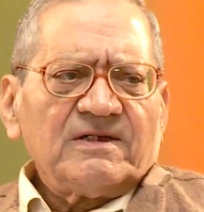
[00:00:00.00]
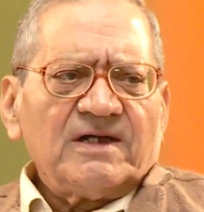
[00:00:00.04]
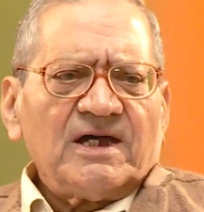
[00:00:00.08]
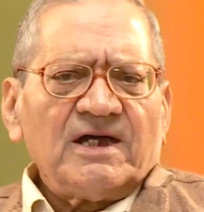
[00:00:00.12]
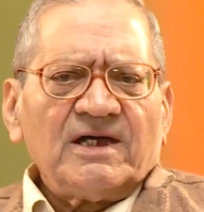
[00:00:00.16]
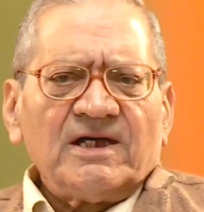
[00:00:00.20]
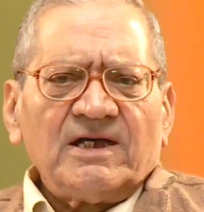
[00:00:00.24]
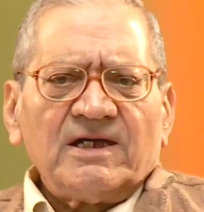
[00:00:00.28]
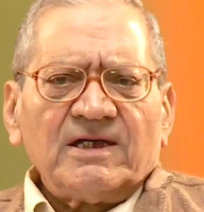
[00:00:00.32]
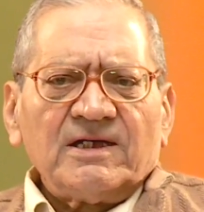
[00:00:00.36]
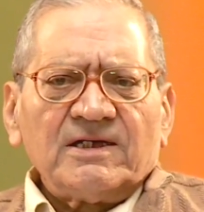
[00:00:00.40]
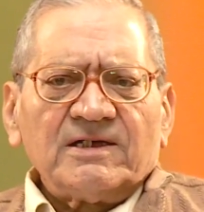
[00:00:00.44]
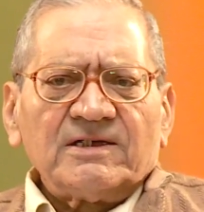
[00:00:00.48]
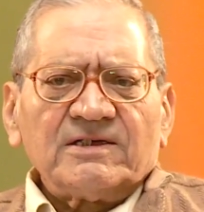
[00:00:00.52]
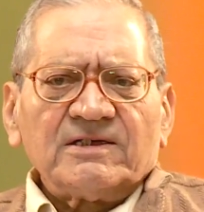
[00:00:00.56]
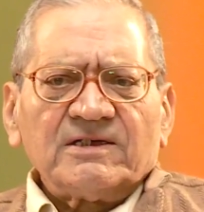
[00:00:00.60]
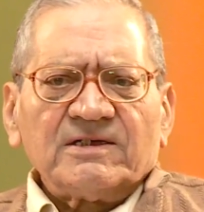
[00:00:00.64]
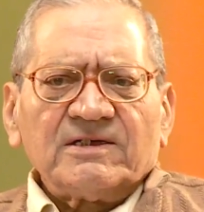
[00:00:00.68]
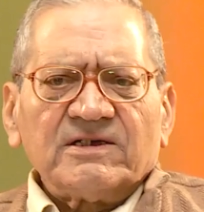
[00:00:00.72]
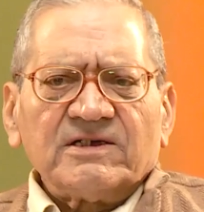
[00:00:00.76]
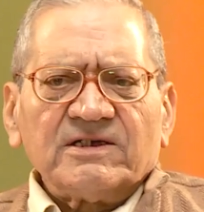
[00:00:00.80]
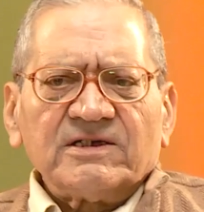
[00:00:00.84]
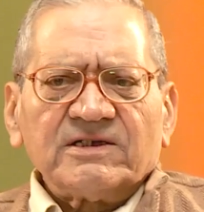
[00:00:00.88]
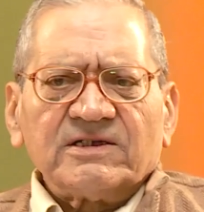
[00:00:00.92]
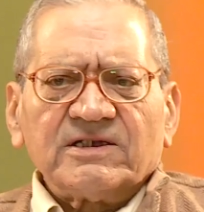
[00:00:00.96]

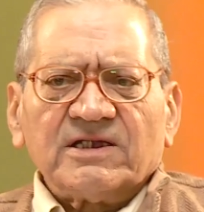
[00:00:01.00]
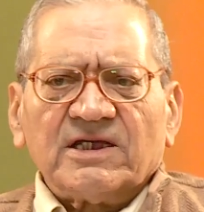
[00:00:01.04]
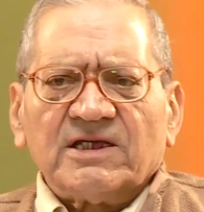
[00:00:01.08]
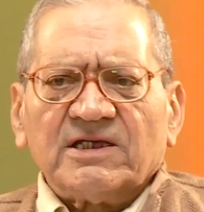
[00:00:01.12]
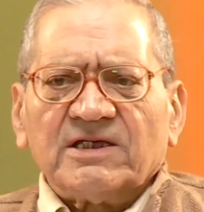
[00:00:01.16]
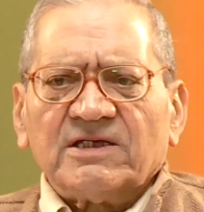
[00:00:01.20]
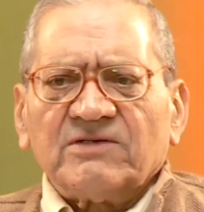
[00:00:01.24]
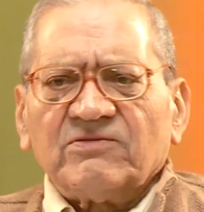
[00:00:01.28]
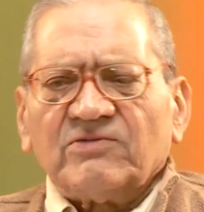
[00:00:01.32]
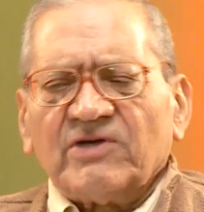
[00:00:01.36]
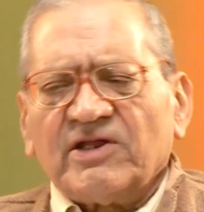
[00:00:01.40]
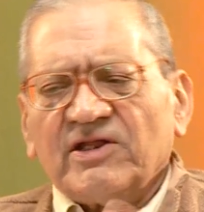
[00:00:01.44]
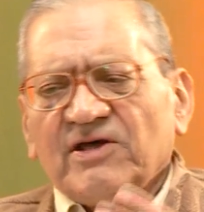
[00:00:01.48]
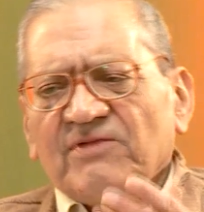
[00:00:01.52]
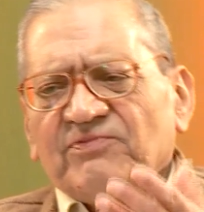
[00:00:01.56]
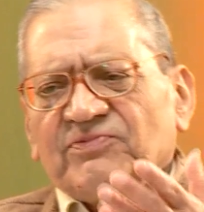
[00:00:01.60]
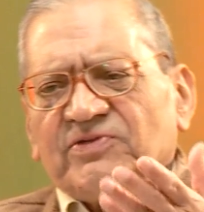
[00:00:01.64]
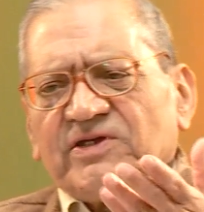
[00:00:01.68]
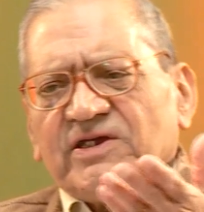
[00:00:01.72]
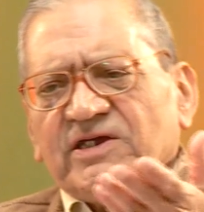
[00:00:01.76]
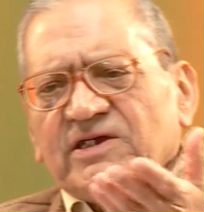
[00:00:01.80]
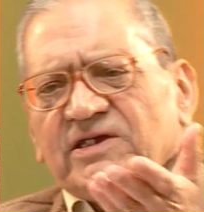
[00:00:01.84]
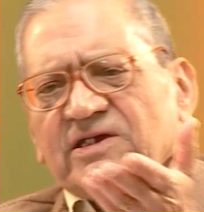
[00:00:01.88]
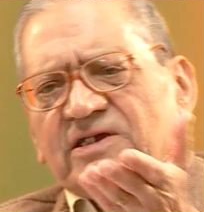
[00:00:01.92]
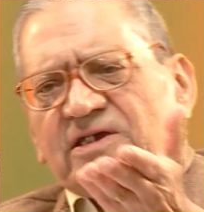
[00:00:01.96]
In
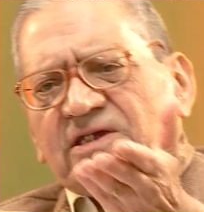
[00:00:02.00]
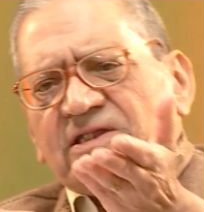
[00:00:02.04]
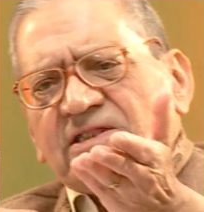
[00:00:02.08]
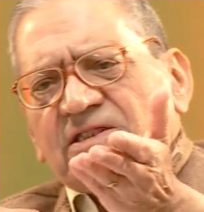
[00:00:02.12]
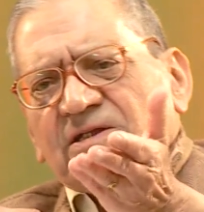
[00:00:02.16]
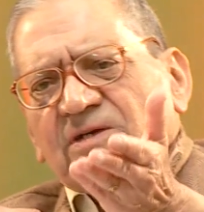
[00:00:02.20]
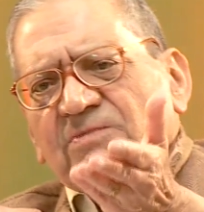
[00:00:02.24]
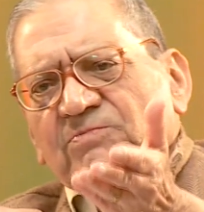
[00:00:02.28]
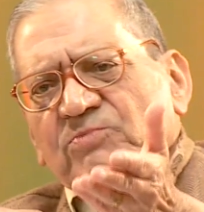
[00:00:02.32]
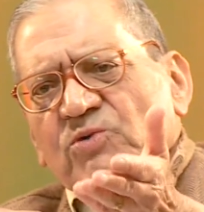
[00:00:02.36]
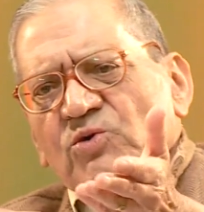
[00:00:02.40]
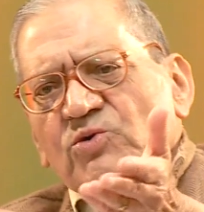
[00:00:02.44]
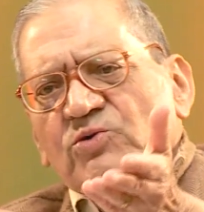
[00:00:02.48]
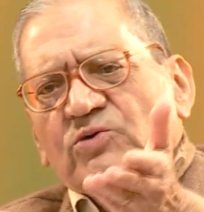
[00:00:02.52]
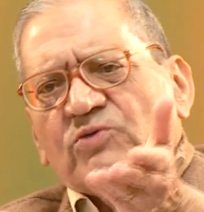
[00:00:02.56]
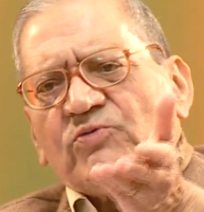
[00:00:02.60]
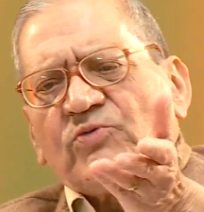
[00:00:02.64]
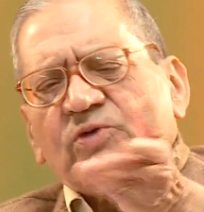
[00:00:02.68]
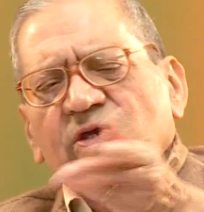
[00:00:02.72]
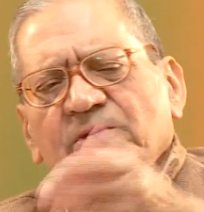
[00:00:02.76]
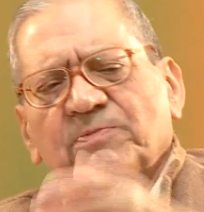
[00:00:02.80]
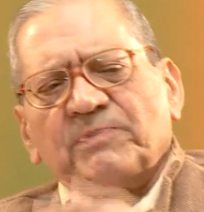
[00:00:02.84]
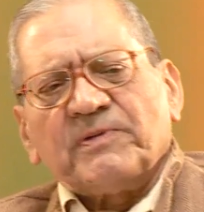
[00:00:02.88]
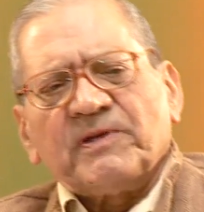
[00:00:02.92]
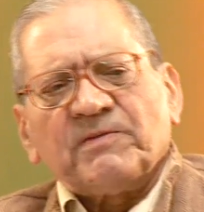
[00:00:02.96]
the book
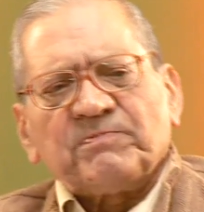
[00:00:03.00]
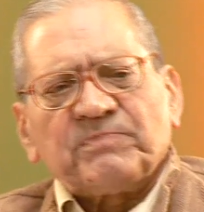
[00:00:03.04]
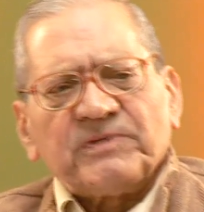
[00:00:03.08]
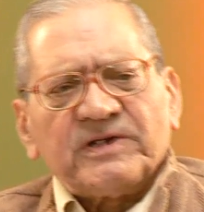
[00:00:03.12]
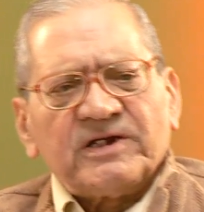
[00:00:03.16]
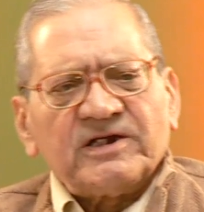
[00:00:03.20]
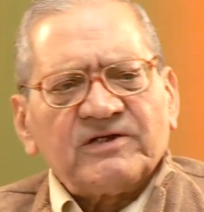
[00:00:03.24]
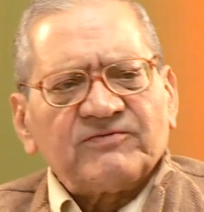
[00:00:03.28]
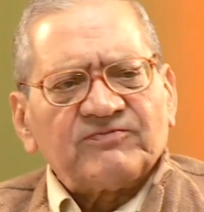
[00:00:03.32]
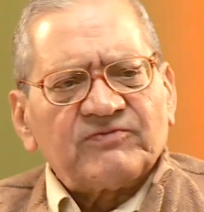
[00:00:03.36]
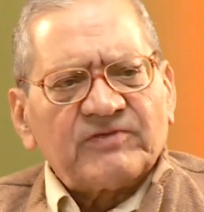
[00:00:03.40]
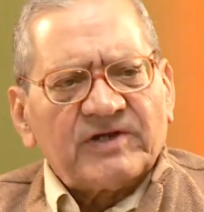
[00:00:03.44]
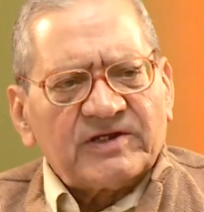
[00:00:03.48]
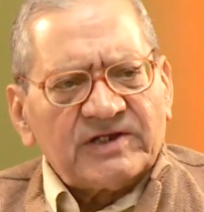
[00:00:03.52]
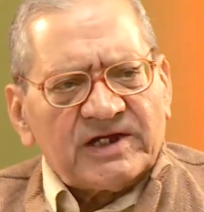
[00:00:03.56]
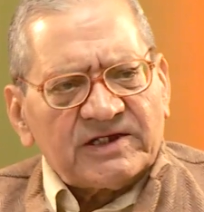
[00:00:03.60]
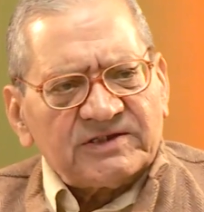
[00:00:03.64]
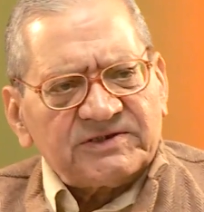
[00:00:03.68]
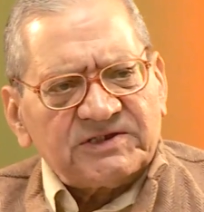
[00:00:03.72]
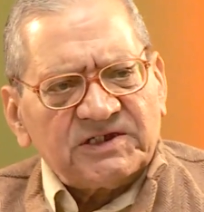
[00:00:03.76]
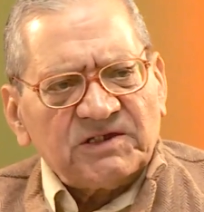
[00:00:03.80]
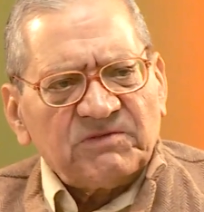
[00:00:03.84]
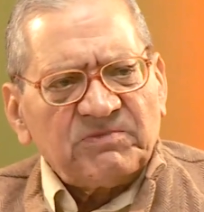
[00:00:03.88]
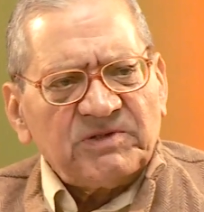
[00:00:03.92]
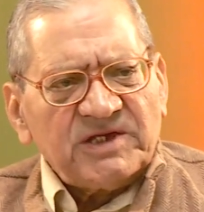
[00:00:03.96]
we prepared for
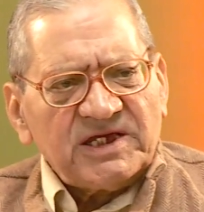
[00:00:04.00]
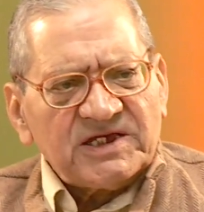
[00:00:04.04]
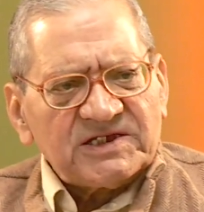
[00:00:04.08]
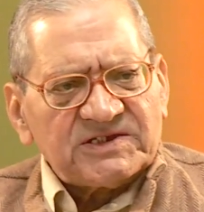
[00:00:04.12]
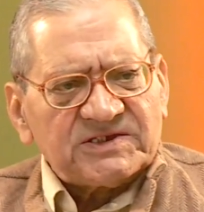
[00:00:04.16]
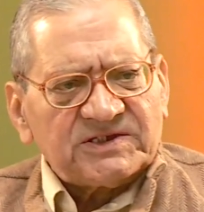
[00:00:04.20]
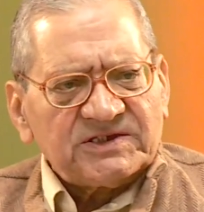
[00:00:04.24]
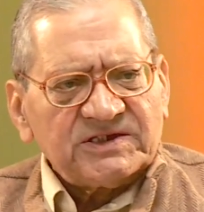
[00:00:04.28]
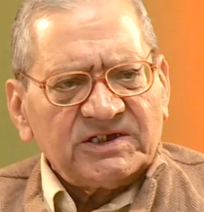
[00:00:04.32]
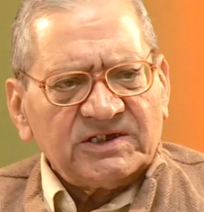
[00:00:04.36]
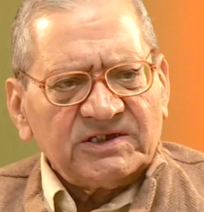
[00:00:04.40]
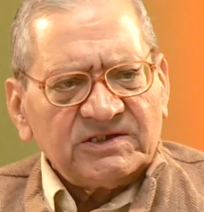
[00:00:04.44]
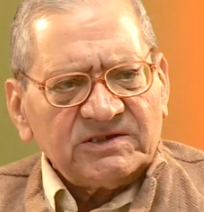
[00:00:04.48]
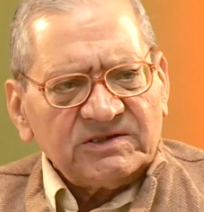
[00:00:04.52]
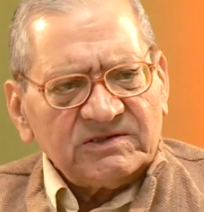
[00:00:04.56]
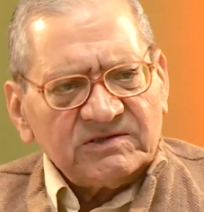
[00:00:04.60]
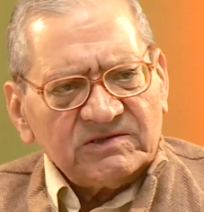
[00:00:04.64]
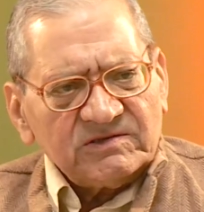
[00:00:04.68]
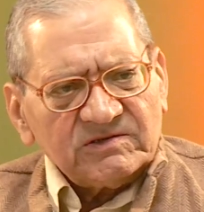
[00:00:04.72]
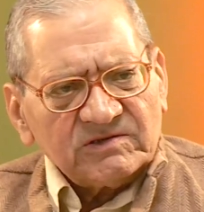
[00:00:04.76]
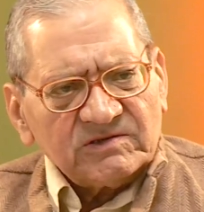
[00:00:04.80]
CBSE,